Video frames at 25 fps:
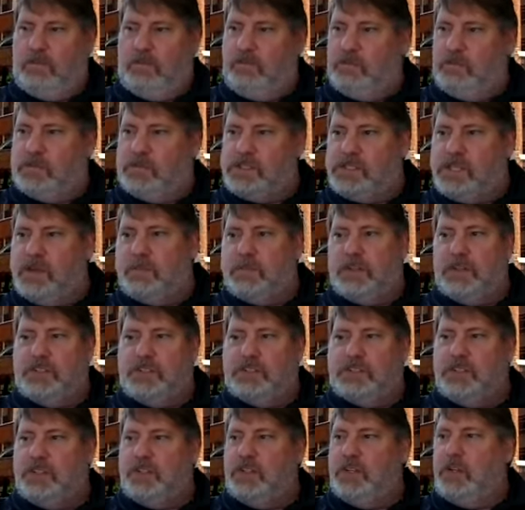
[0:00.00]
similar
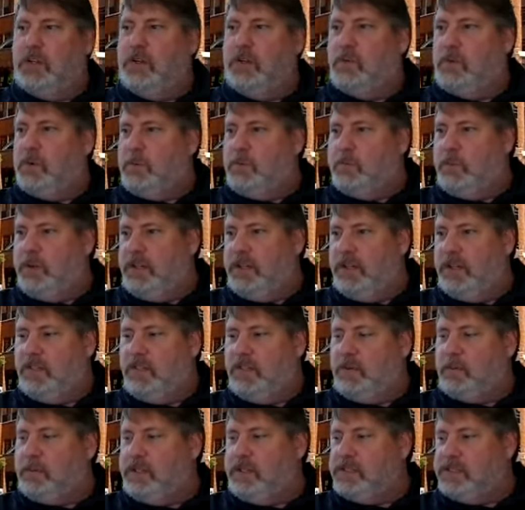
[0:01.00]
to when we did
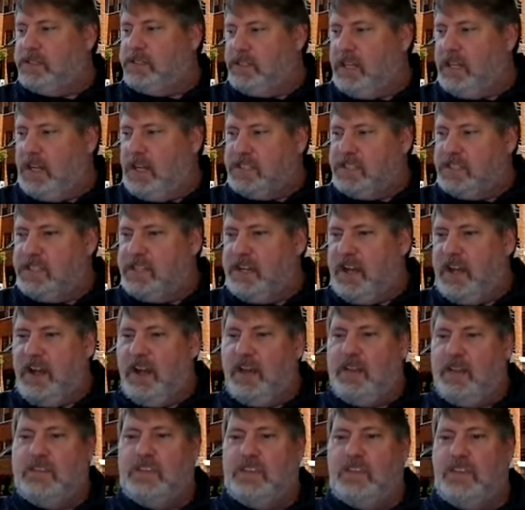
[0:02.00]
the presentation
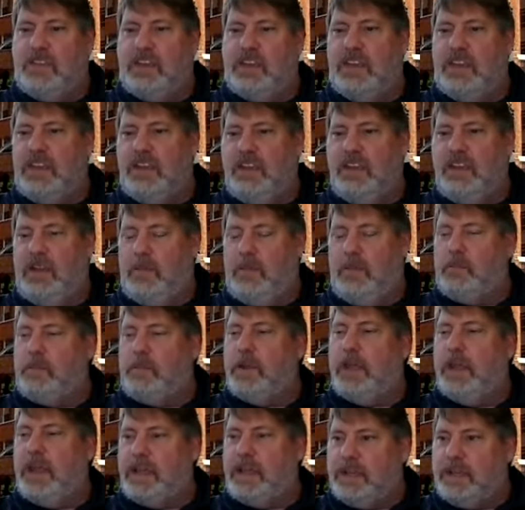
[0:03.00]
on the
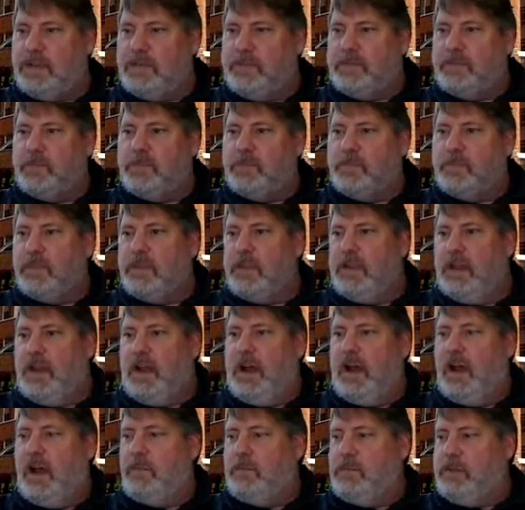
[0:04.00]
PIC,
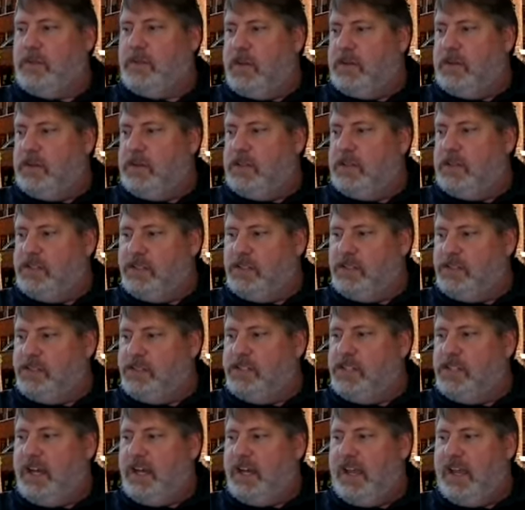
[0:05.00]
you go to
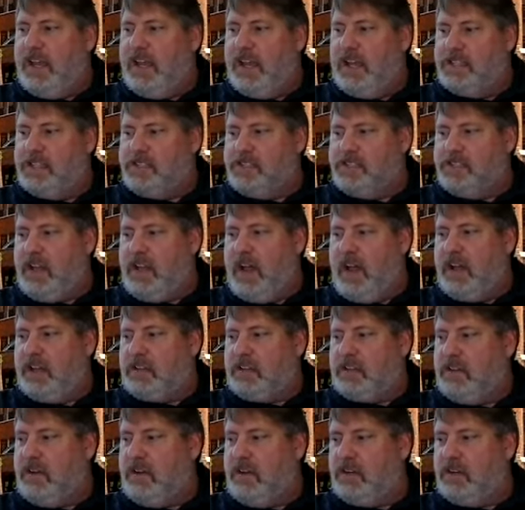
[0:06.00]

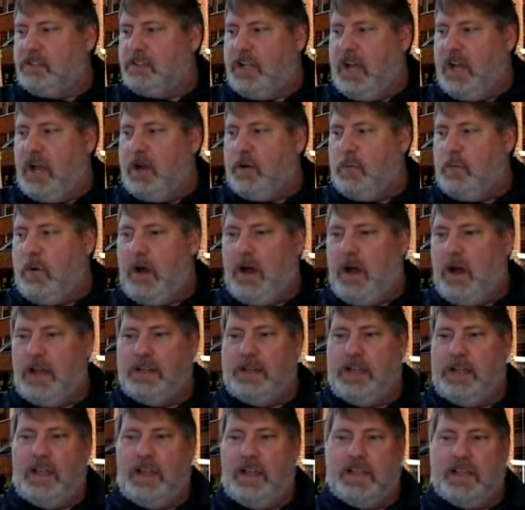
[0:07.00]

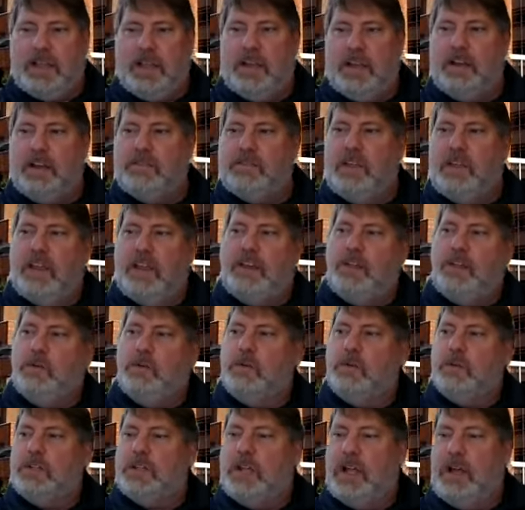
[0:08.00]
gis.clark.wa.gov and you
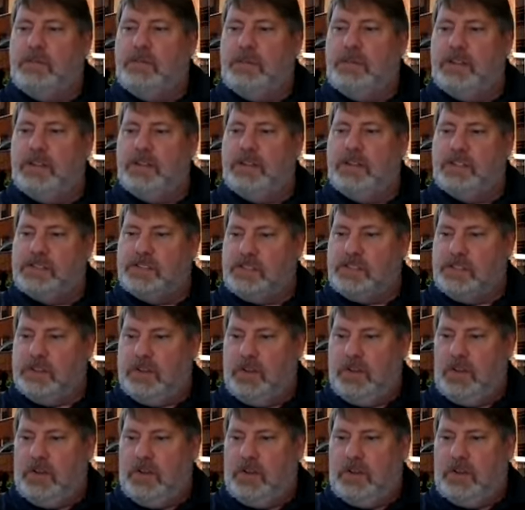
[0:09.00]
will come to this
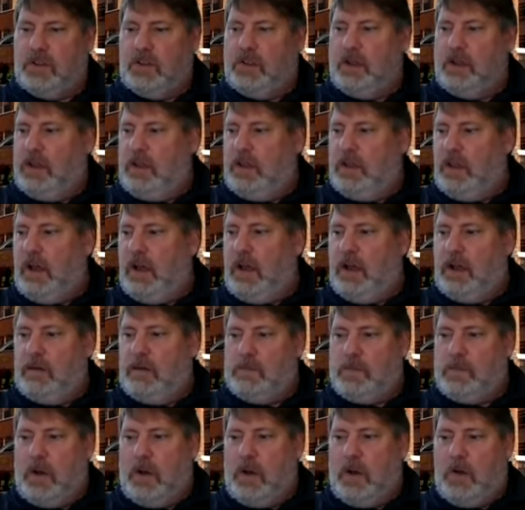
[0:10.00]

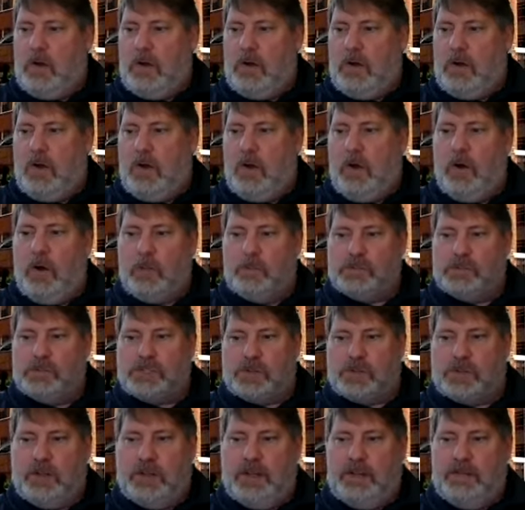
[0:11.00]
home
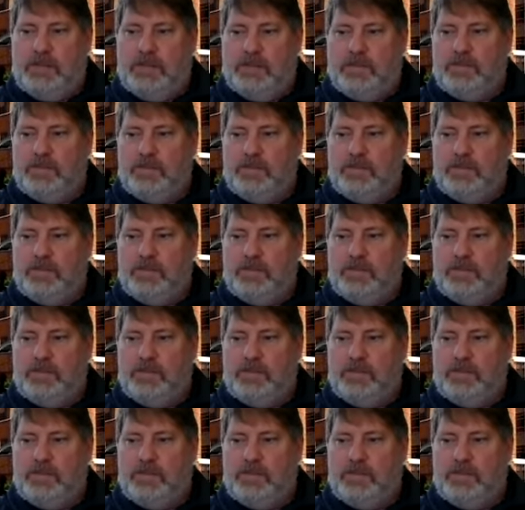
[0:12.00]
screen.